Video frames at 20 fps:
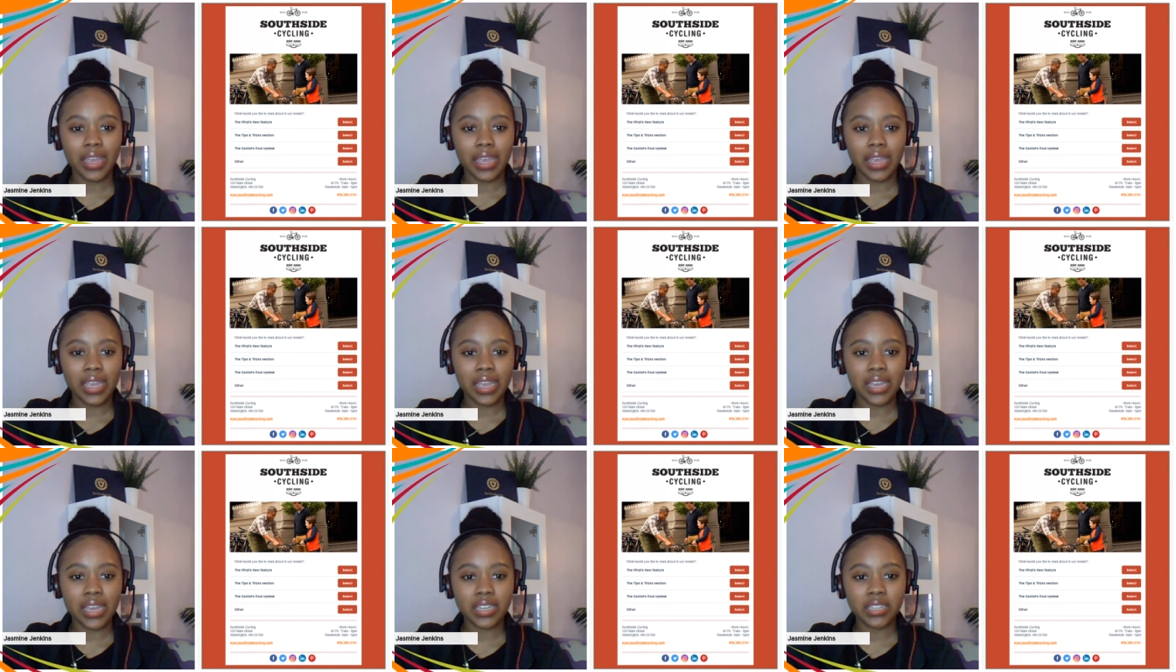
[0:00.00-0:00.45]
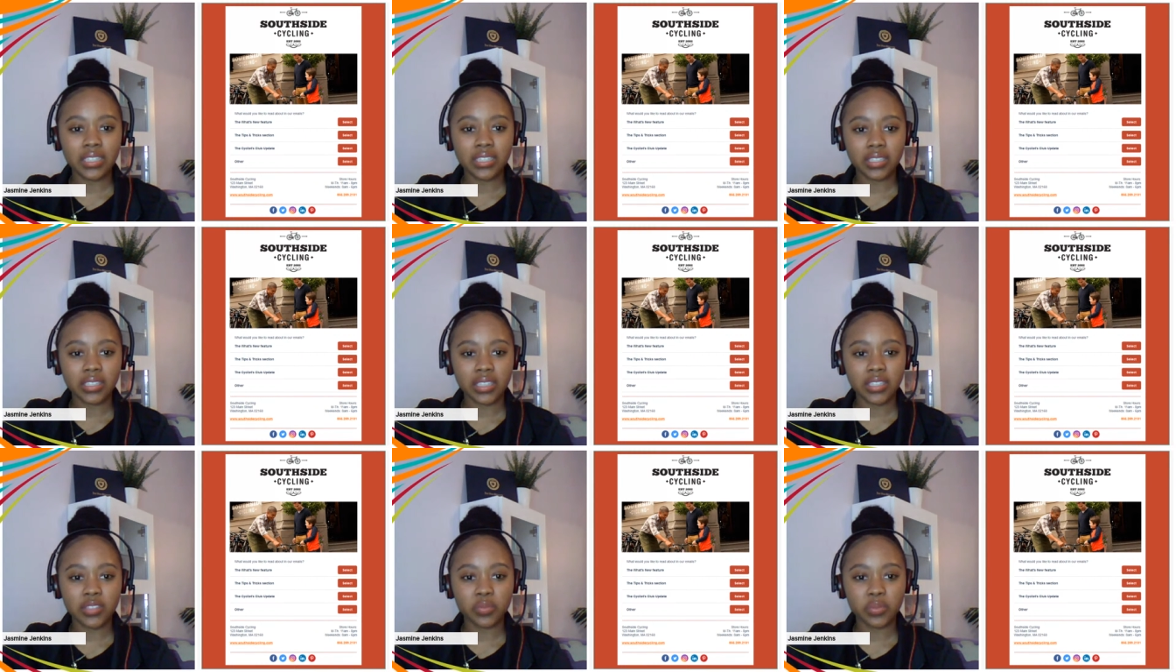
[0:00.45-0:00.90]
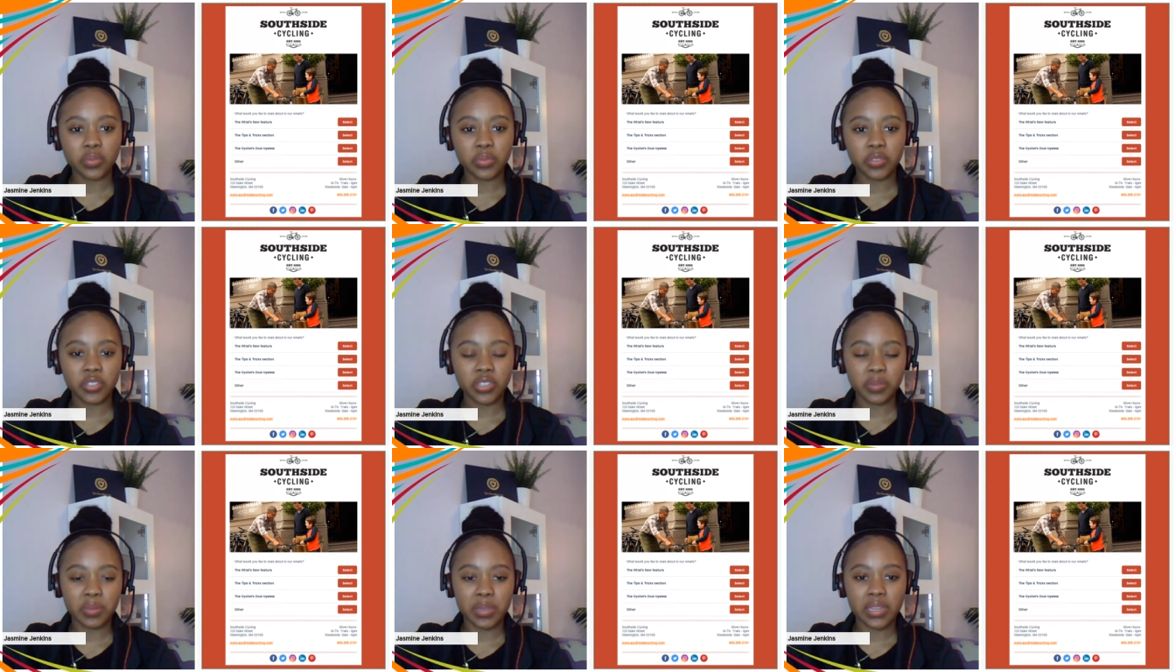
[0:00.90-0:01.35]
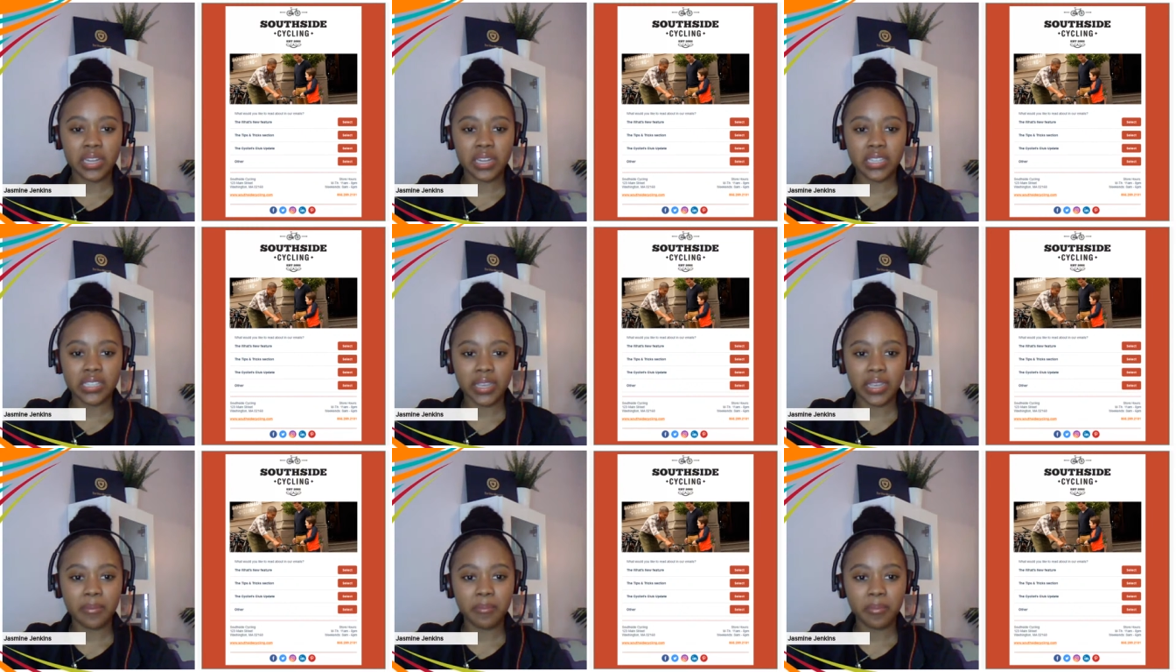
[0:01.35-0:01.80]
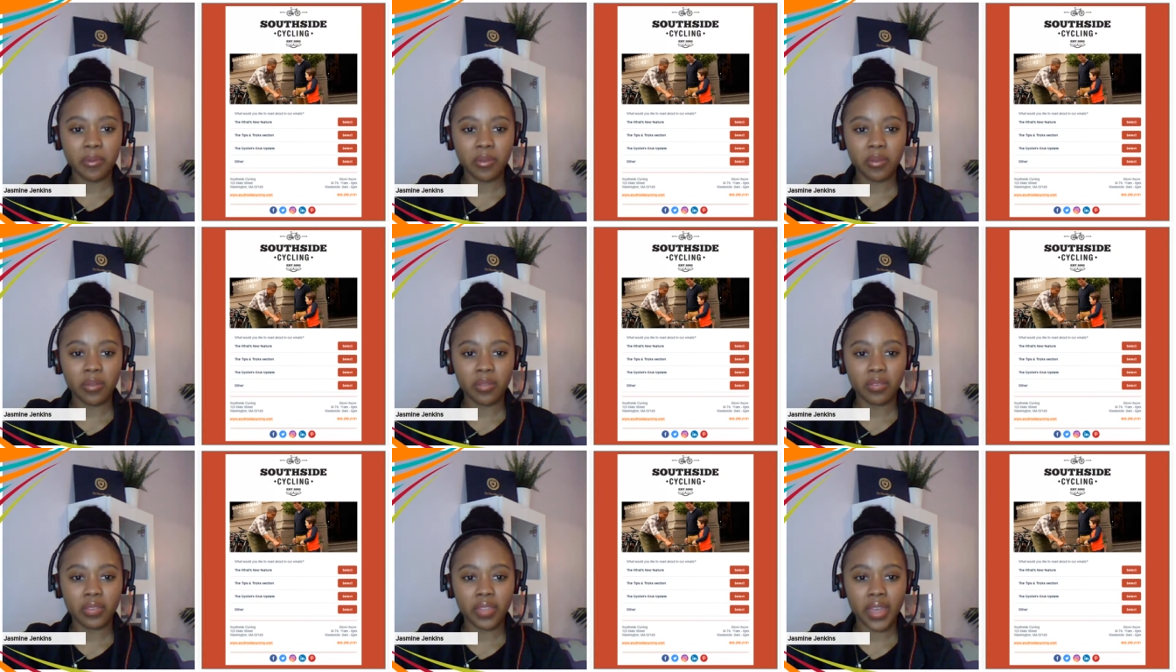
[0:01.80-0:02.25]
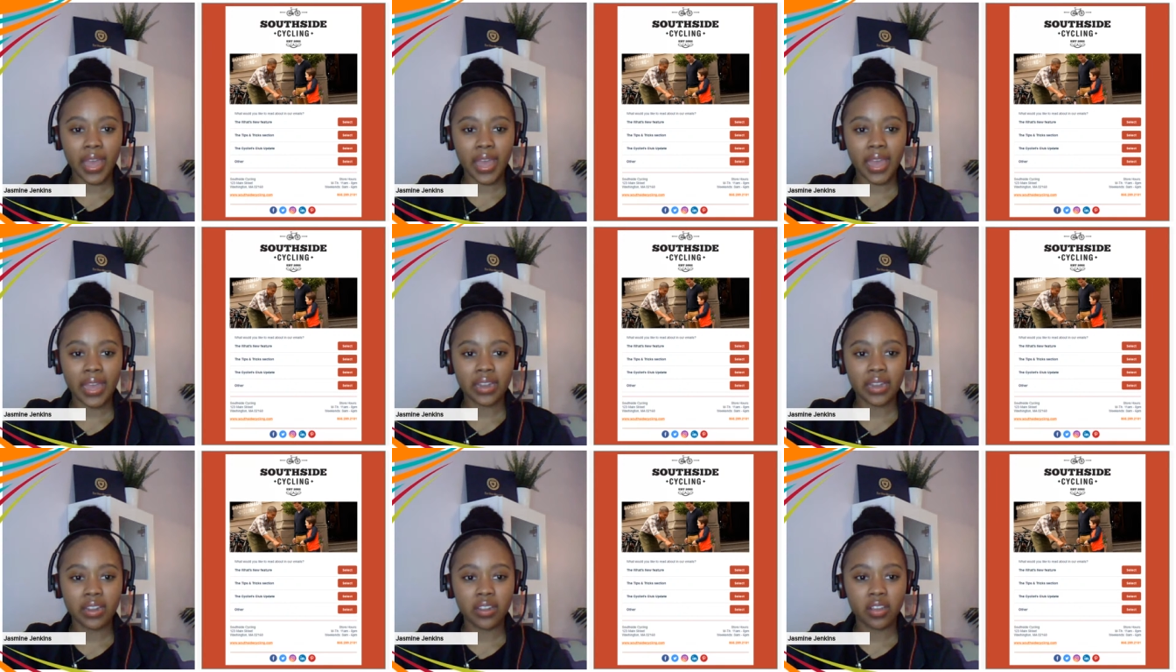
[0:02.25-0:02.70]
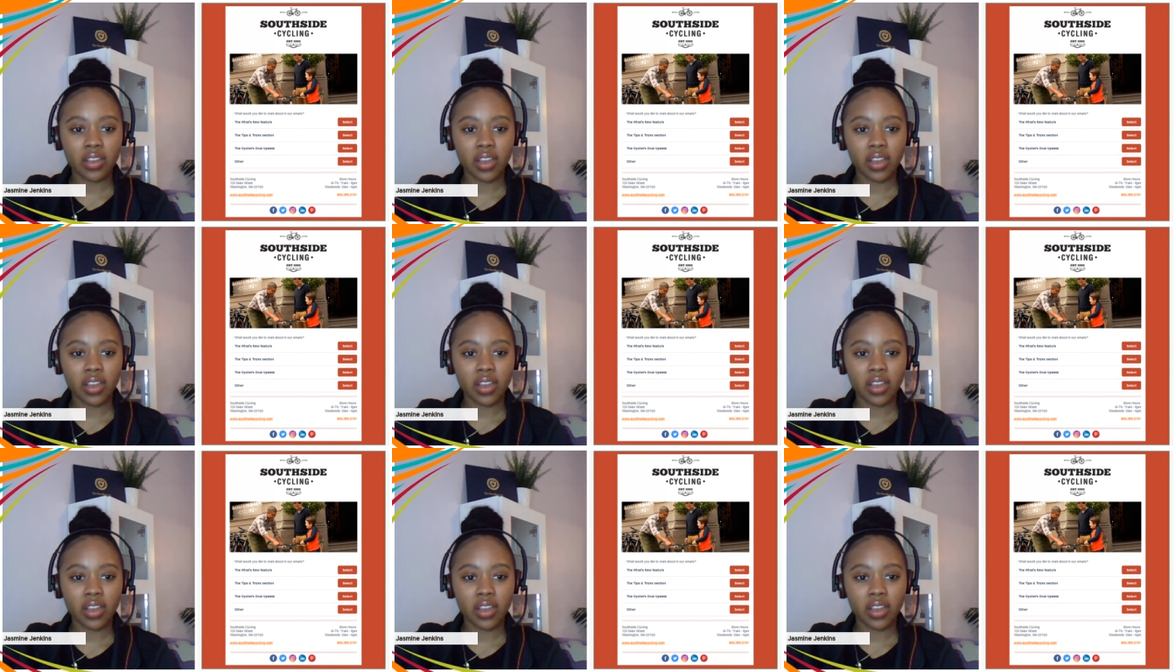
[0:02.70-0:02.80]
And this would just be an example that,